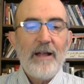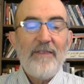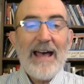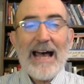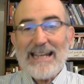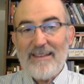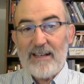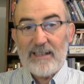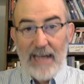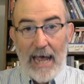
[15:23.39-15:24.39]
That is a
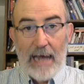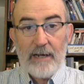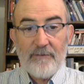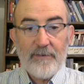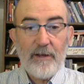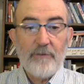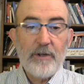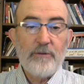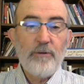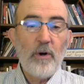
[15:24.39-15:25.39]
lack of
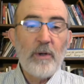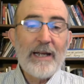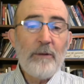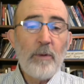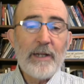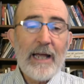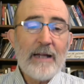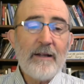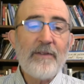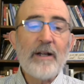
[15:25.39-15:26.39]
self-control, and it will
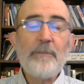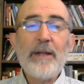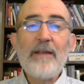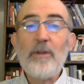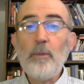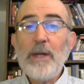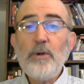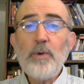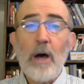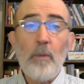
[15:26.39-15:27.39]
land us in a place that we
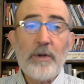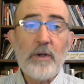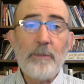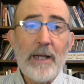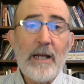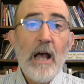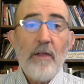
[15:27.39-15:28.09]
do not want to be,